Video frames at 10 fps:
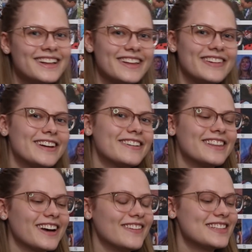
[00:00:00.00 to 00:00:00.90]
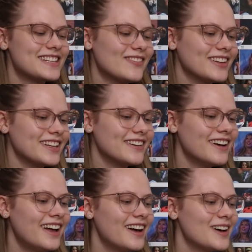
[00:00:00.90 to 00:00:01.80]
Let me know in the comments down below.
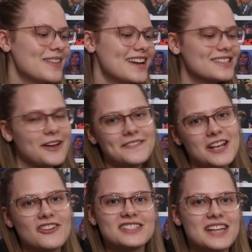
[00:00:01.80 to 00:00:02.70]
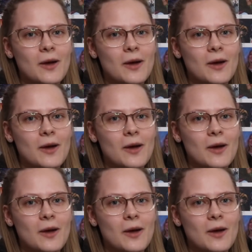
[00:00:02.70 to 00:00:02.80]
But that is all I have to say for today.